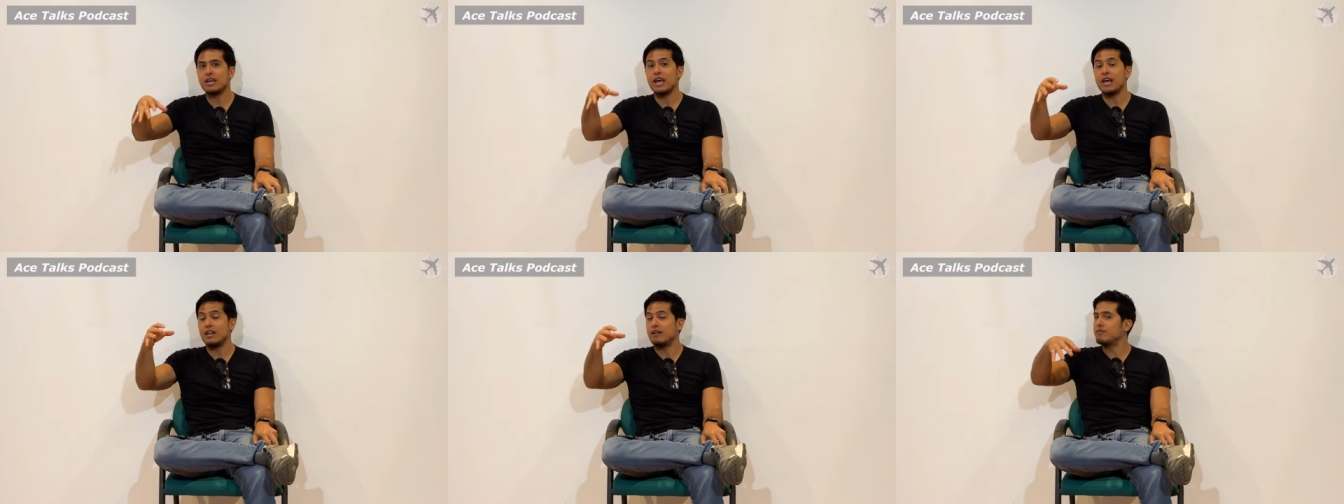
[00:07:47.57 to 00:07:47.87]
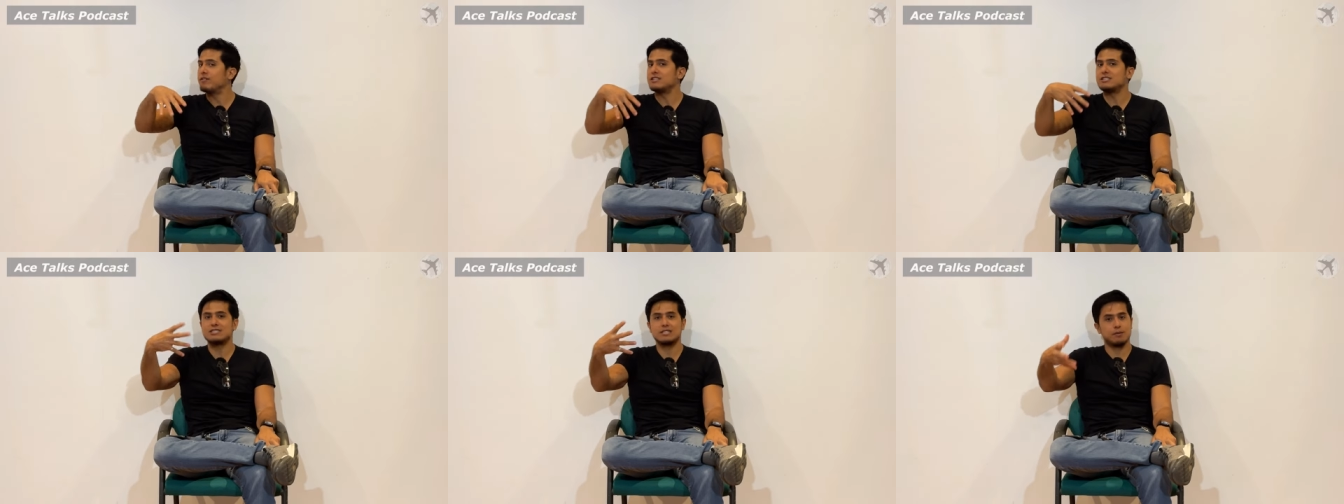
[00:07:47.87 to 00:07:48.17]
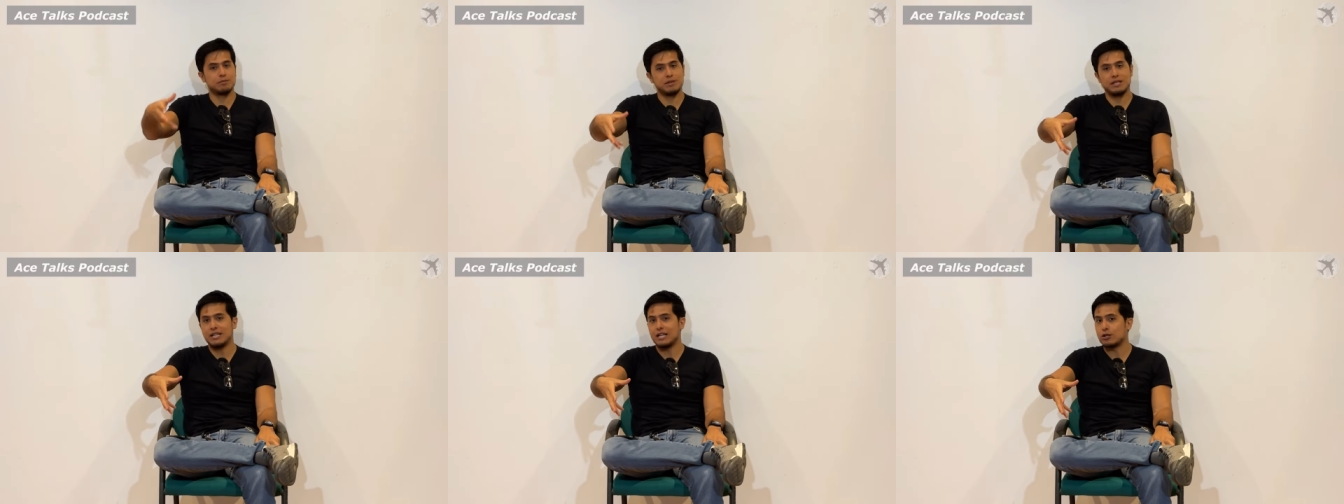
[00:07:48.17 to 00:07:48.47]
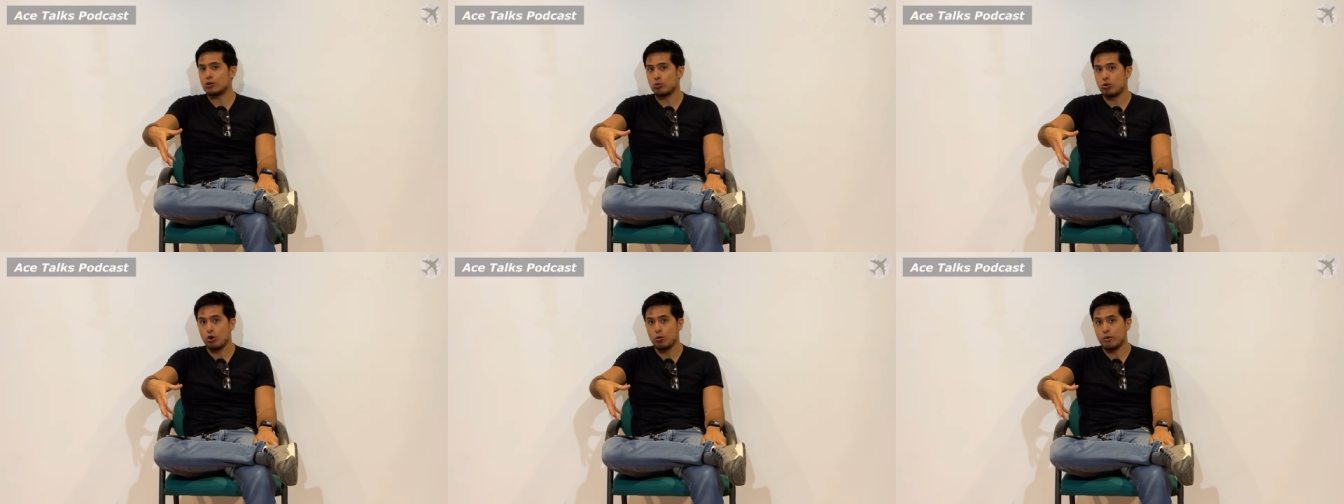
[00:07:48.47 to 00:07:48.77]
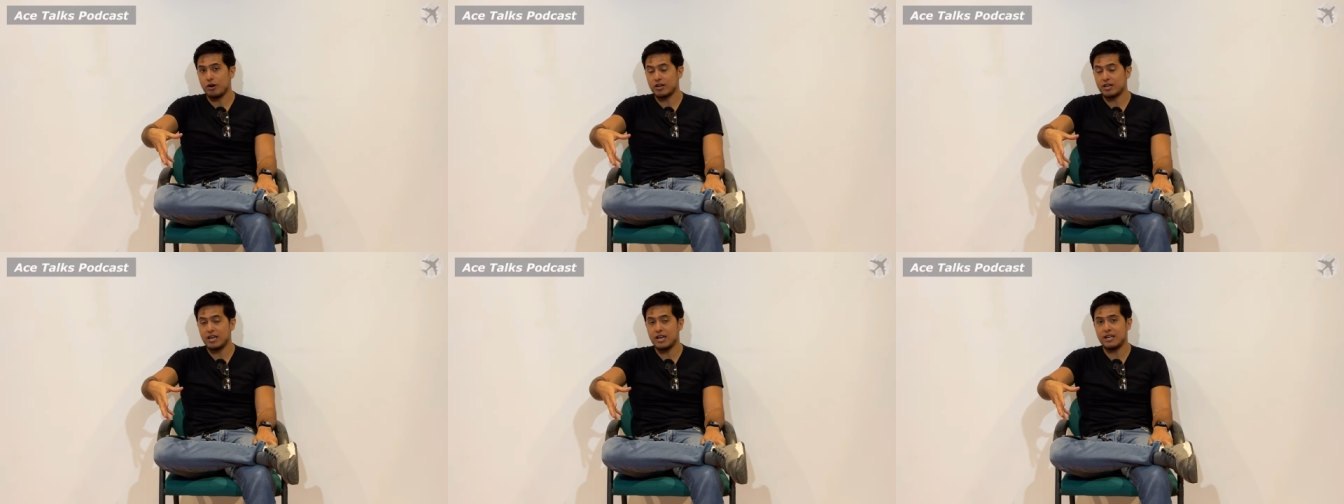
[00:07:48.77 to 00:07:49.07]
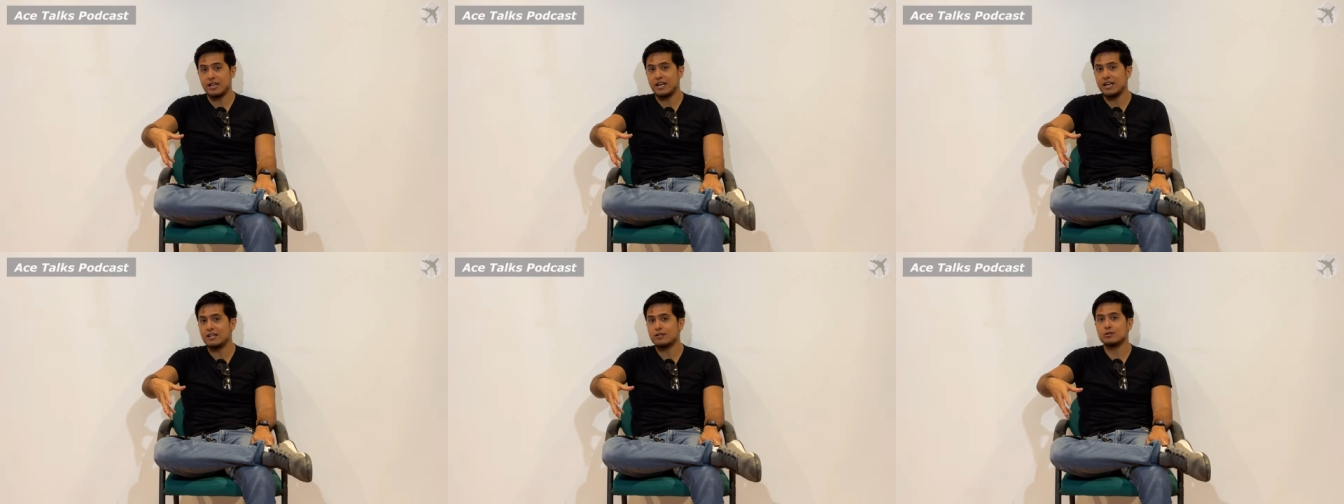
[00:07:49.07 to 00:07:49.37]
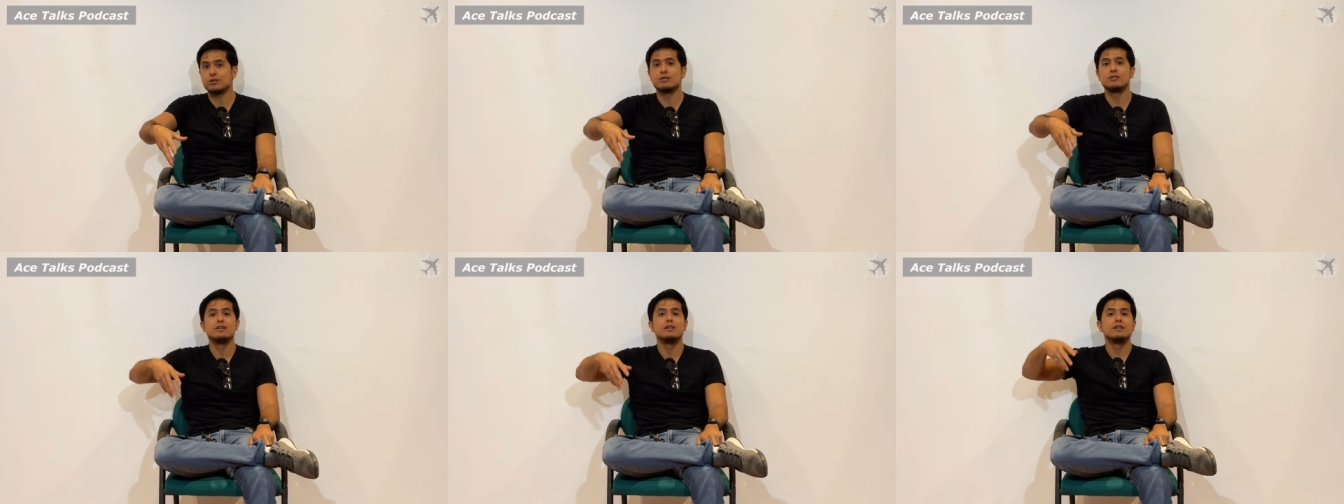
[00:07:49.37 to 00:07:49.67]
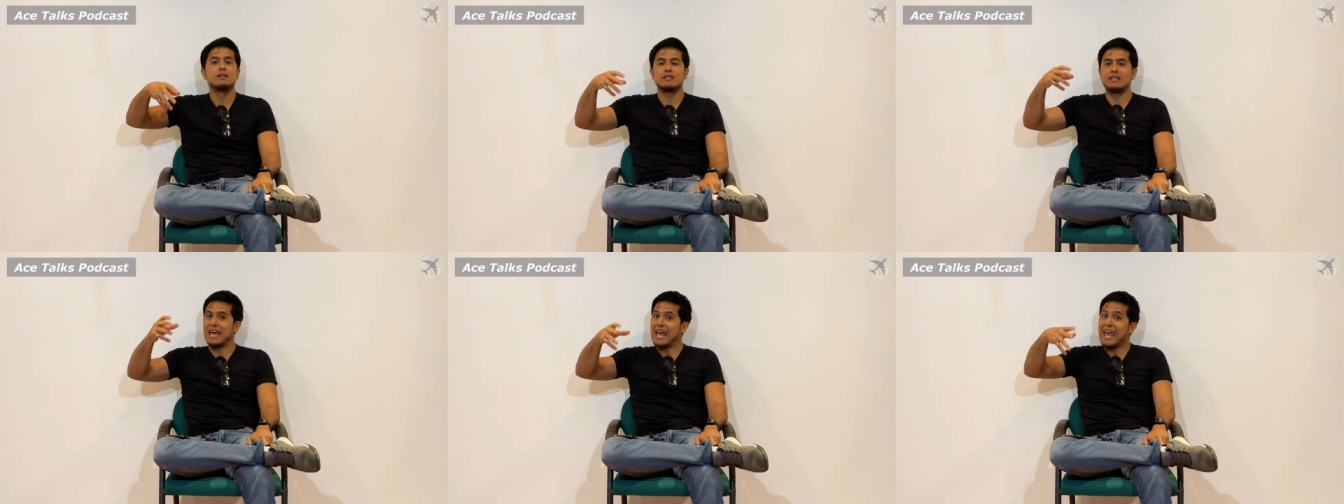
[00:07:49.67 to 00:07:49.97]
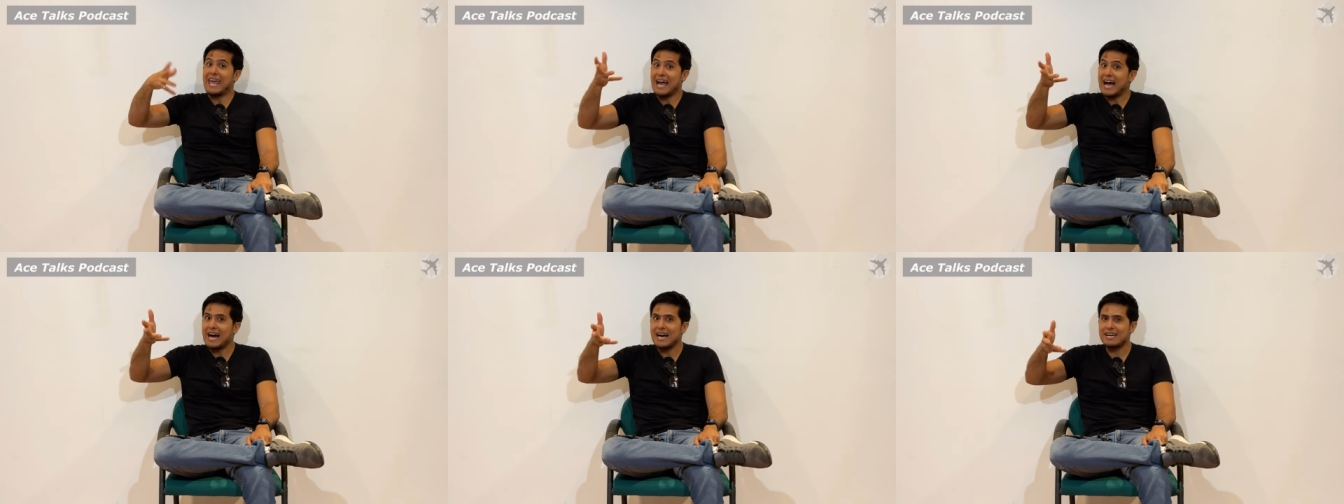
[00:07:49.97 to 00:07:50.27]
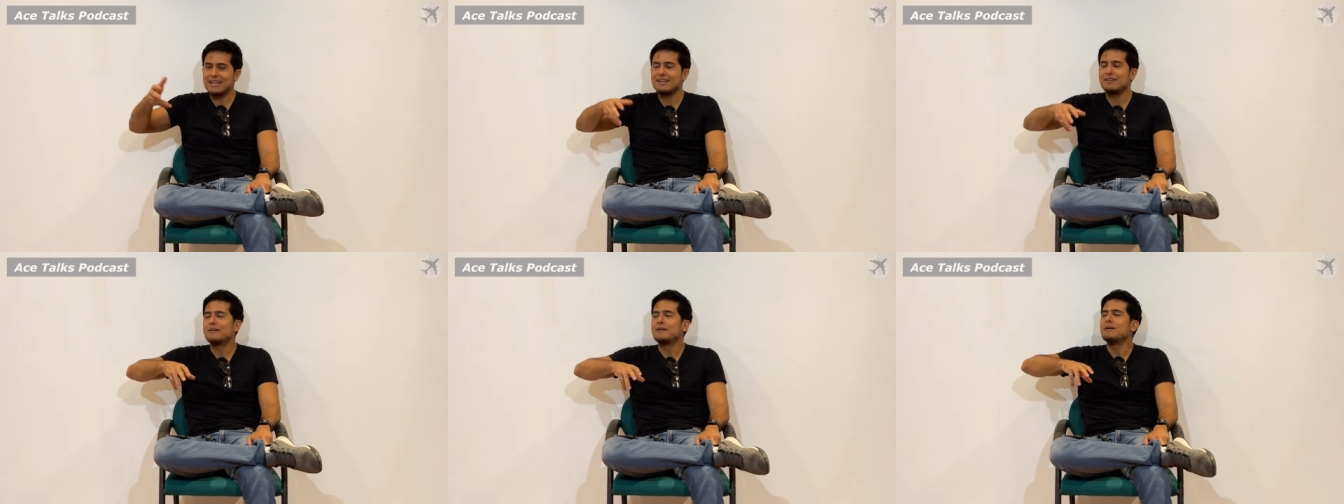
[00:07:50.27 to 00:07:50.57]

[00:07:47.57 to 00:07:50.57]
and if it's something that the robot can't handle, the A I,